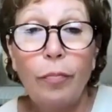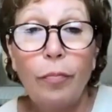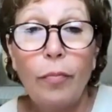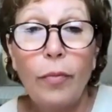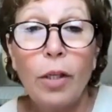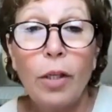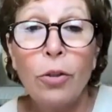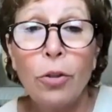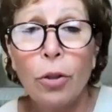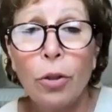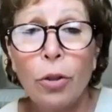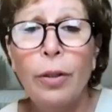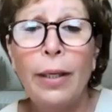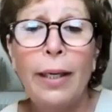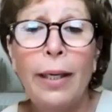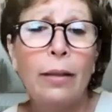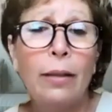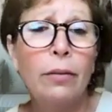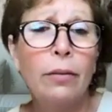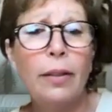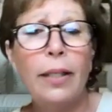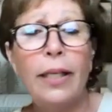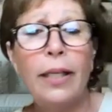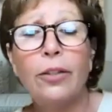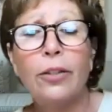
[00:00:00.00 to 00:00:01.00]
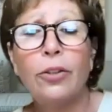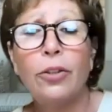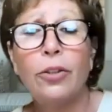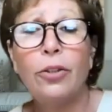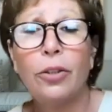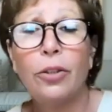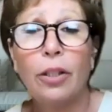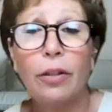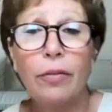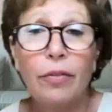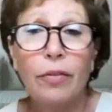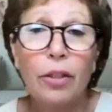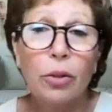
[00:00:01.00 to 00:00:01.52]
So now ask
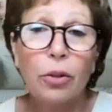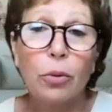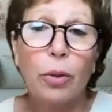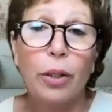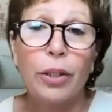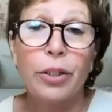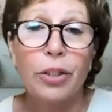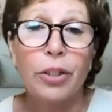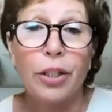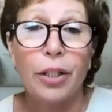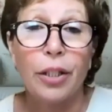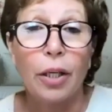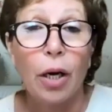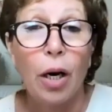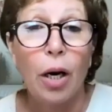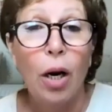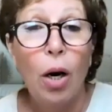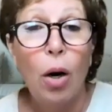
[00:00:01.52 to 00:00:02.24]
yourself this question: